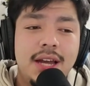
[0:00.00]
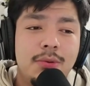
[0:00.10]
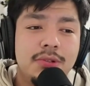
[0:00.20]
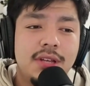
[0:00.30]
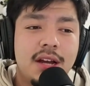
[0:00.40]
and
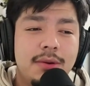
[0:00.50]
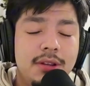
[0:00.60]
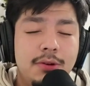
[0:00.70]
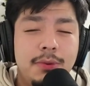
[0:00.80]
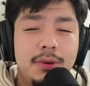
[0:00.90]
we'll talk
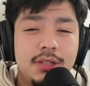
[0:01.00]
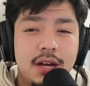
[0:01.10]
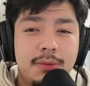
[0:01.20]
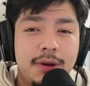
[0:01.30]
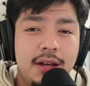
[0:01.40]

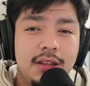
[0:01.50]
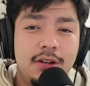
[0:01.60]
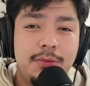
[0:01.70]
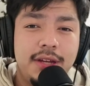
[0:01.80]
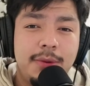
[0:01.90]
about a
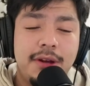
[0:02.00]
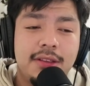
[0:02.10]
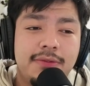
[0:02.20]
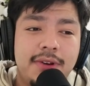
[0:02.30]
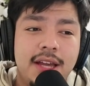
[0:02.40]
little bit about
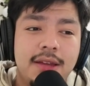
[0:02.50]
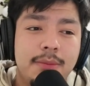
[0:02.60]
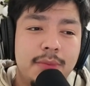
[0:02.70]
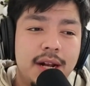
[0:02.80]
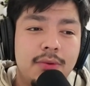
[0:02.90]
the fight,
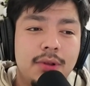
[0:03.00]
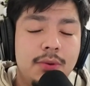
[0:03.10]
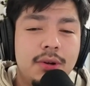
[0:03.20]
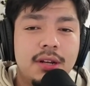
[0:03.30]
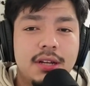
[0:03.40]
but I really
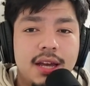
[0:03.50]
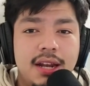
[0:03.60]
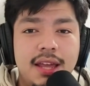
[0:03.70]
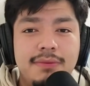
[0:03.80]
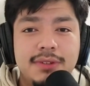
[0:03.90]
want to kind
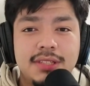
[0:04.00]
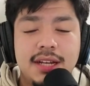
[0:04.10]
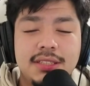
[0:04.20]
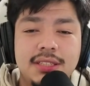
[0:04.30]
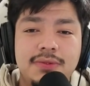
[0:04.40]
of
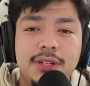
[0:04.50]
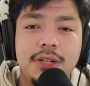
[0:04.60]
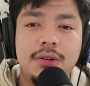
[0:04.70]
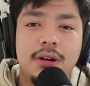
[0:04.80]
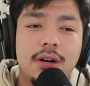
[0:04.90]
emphasize this
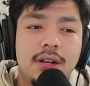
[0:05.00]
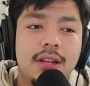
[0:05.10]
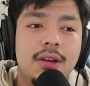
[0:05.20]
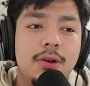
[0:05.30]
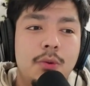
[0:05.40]
video on
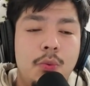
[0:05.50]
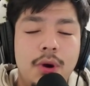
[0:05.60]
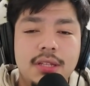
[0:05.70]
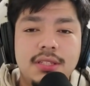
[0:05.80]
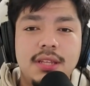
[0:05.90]

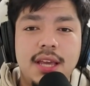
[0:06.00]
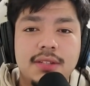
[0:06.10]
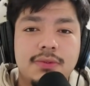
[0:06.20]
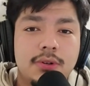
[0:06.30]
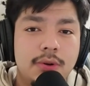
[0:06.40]
what's
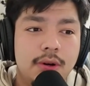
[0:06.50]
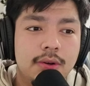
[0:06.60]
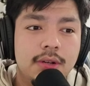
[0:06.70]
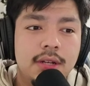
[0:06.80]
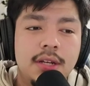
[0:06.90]
next for
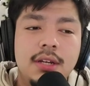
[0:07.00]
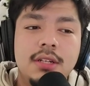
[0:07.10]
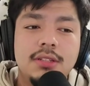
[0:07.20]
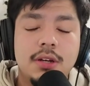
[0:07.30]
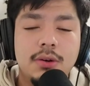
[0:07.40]
Kron.
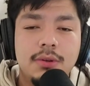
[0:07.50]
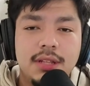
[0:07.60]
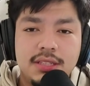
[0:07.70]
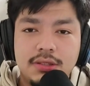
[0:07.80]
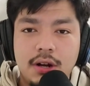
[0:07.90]
So
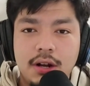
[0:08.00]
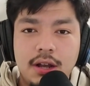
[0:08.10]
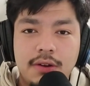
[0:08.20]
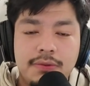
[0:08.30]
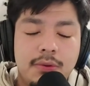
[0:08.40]
let's start
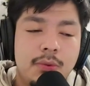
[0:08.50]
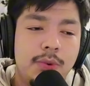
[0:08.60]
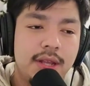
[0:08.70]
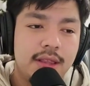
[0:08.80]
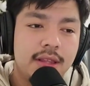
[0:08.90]
off
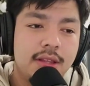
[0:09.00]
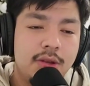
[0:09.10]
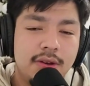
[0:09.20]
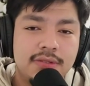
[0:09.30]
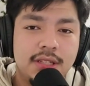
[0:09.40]
with
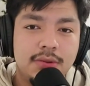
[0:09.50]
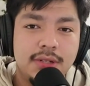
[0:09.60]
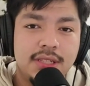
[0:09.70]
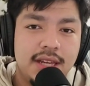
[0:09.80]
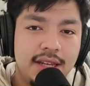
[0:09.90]
UFC
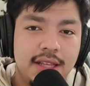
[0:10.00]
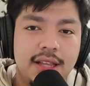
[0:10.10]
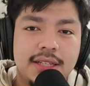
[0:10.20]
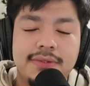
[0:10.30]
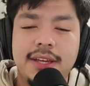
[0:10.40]
310 in
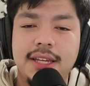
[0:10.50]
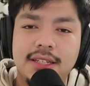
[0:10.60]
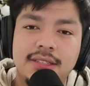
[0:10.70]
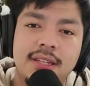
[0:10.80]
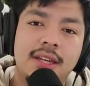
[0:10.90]
Las
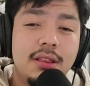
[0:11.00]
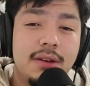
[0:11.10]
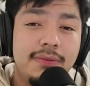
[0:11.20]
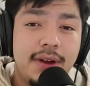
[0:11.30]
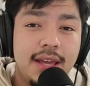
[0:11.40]
Vegas.
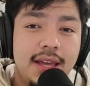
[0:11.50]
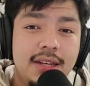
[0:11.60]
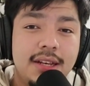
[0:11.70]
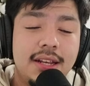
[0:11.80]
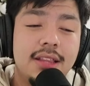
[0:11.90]
The fight
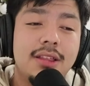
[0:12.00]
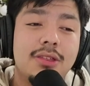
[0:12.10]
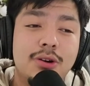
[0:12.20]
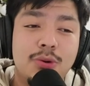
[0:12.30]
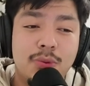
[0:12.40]
ended in the
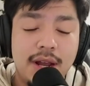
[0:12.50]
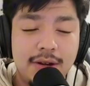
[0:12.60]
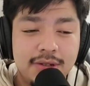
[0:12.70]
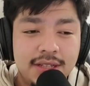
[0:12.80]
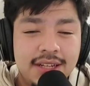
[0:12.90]
third
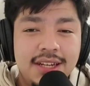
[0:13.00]
round.